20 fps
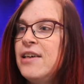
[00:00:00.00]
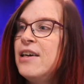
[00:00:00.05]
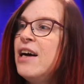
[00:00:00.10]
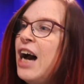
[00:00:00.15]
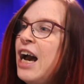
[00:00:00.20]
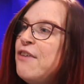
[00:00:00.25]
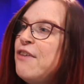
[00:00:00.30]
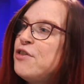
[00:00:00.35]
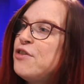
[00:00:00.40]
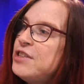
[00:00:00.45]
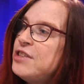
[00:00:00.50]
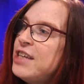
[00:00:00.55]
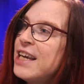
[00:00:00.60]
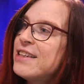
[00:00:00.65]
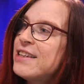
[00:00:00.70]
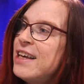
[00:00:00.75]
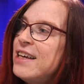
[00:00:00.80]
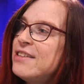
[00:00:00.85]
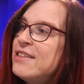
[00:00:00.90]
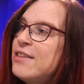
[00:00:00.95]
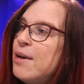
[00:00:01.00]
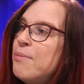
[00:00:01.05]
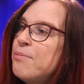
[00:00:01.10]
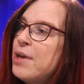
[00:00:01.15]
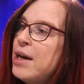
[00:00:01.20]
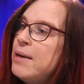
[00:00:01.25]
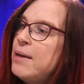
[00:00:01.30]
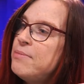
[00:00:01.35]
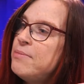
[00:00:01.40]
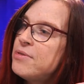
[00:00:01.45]
I have to check that
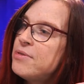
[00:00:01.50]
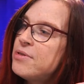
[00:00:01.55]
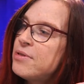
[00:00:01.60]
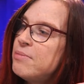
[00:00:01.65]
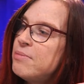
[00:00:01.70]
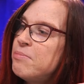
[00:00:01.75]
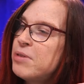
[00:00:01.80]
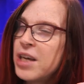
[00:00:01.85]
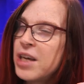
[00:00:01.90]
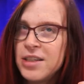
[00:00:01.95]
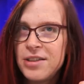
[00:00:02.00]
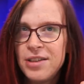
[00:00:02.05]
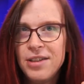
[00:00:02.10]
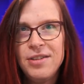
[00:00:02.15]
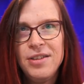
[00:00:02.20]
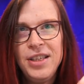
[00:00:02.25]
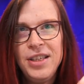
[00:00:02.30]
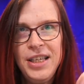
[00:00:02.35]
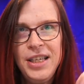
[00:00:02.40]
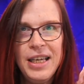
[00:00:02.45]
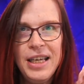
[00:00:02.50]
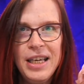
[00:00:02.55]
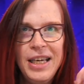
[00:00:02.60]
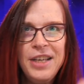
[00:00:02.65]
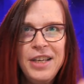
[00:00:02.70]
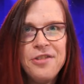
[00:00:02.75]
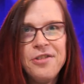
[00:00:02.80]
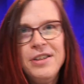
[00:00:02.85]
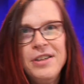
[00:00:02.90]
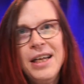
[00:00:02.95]
sometimes because of the
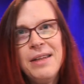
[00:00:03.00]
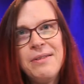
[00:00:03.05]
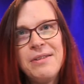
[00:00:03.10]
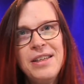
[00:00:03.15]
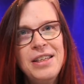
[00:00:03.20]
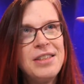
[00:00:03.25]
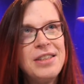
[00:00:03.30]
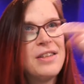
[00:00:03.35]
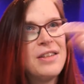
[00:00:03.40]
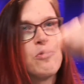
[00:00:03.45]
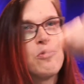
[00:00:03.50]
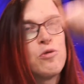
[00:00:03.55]
Ethernet is